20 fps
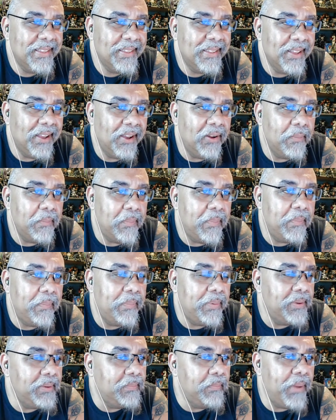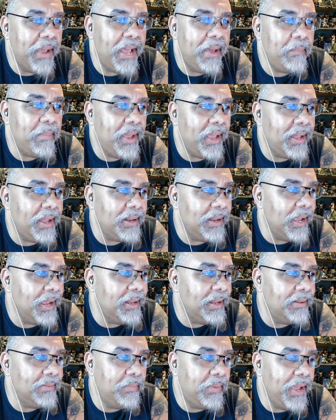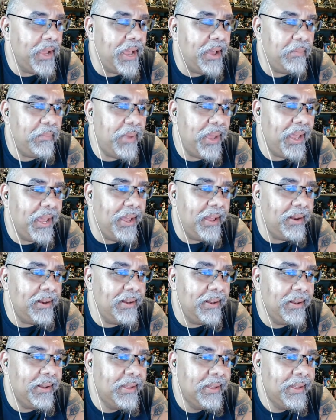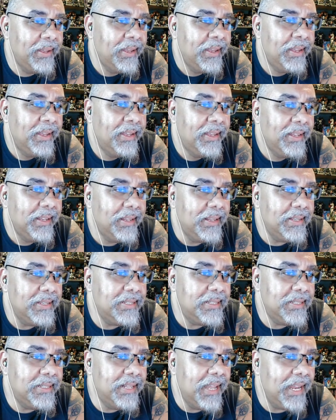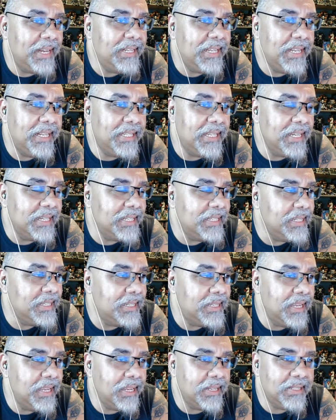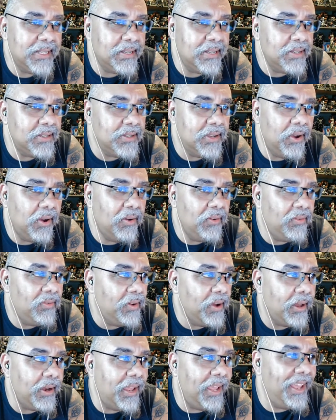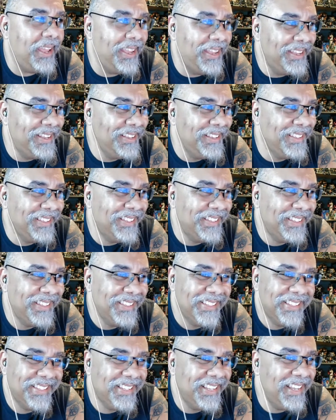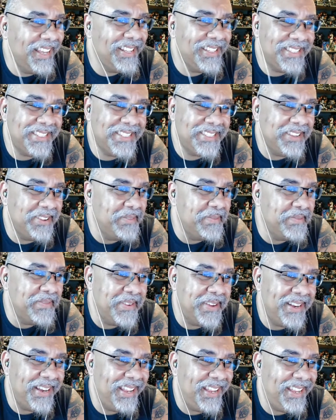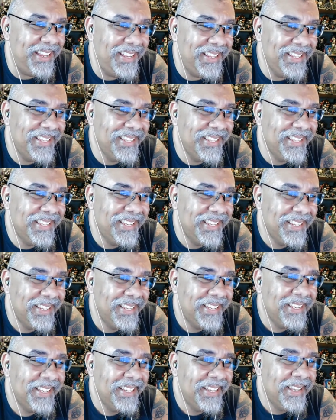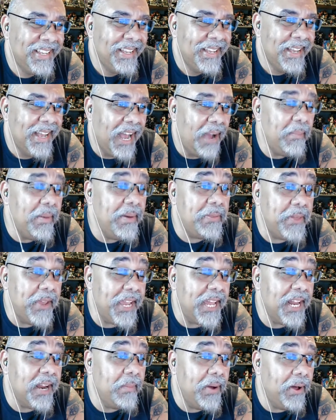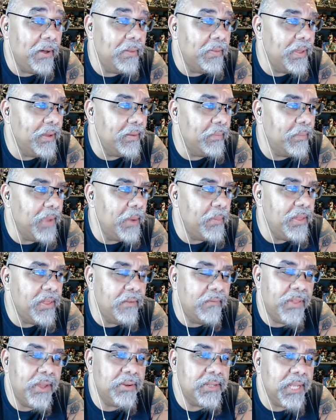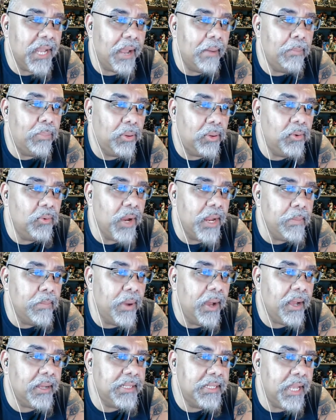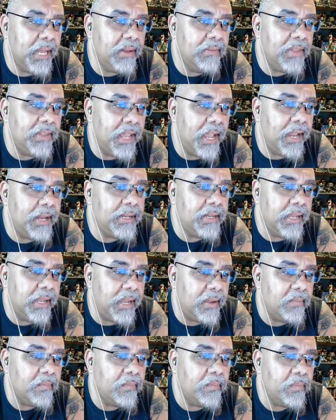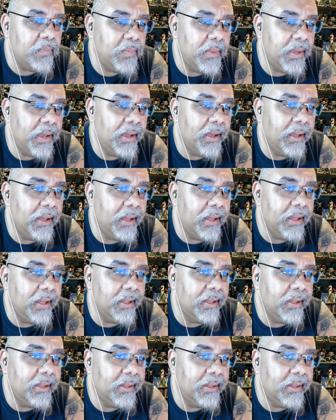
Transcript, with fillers: Oh, but Batman, Batman... nineteen sixty-six is so funny. It's so funny. I've been thinking about maybe if there's like a Blu-ray box set of the A-Team. Uh,